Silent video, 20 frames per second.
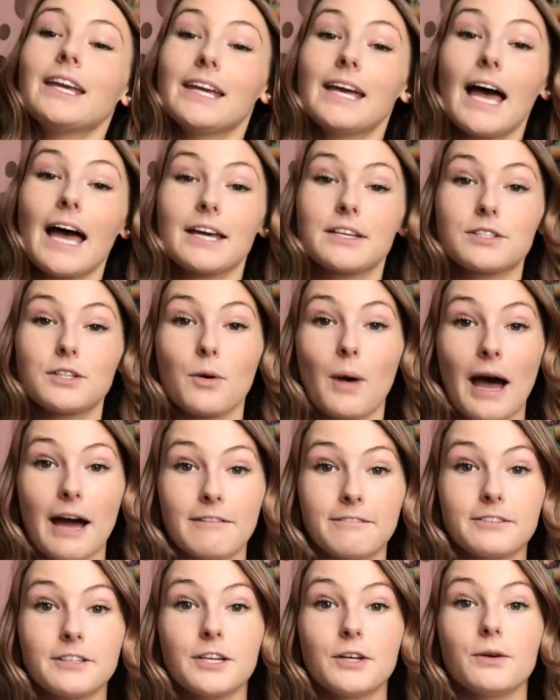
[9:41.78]
Yeah, so
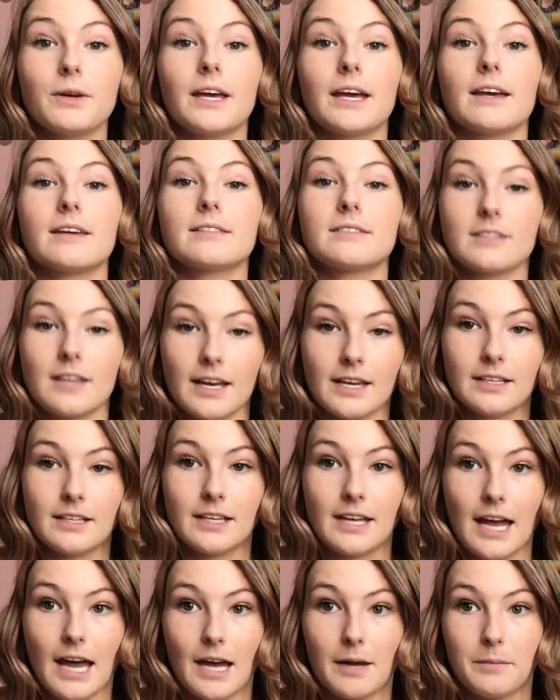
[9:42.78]
after you get assigned a
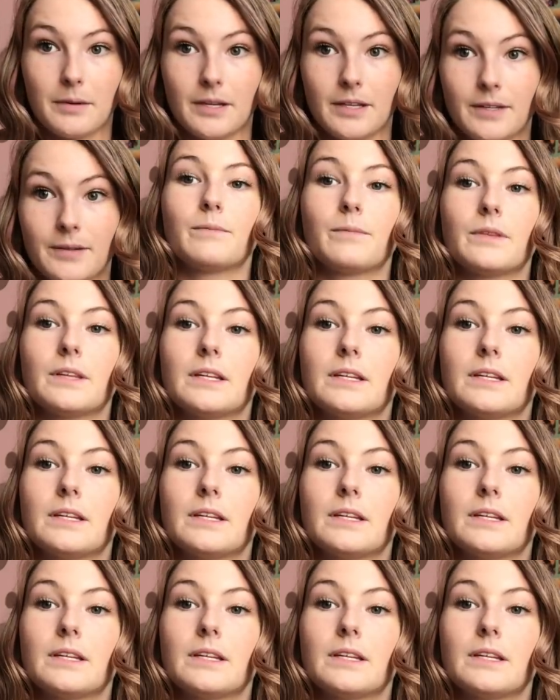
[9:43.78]
cabin,